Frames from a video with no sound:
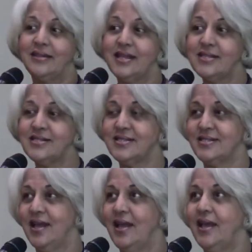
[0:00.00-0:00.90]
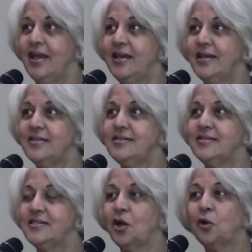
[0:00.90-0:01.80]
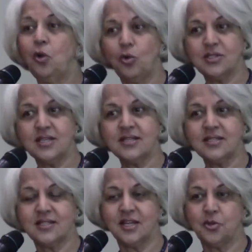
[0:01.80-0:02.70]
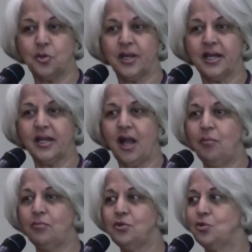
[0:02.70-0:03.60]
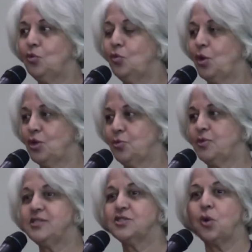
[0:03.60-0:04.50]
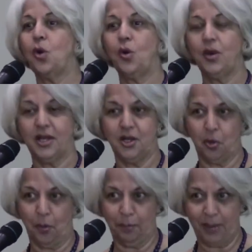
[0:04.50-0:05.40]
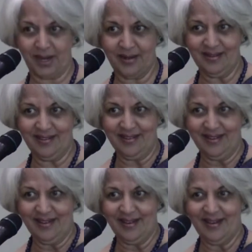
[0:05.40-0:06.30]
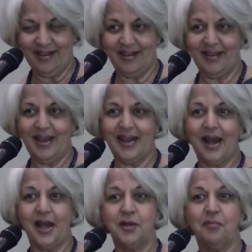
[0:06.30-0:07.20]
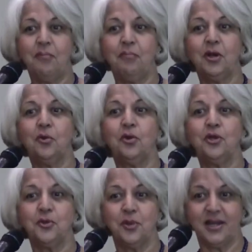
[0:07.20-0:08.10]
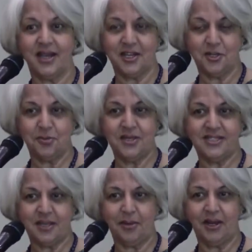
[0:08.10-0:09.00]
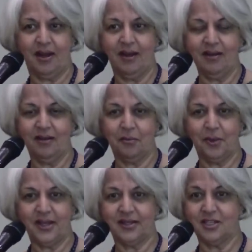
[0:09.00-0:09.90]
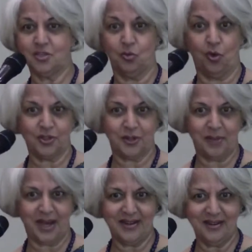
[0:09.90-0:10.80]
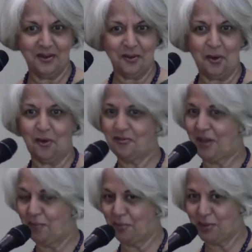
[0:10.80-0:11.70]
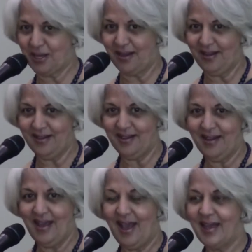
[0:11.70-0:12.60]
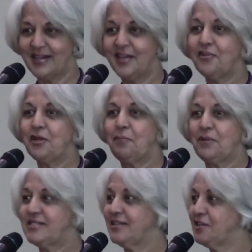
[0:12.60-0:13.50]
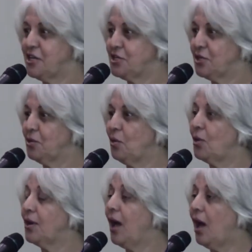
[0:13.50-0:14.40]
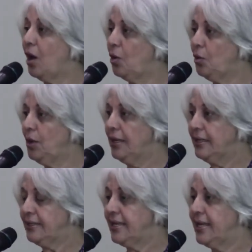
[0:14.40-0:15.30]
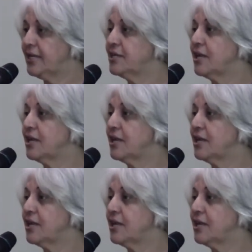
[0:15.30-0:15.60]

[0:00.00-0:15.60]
this is the closest that you can come to what we saw in Phnom Penh. And I remember going to an ADB seminar where this waterman of Cambodia had given a presentation on how they had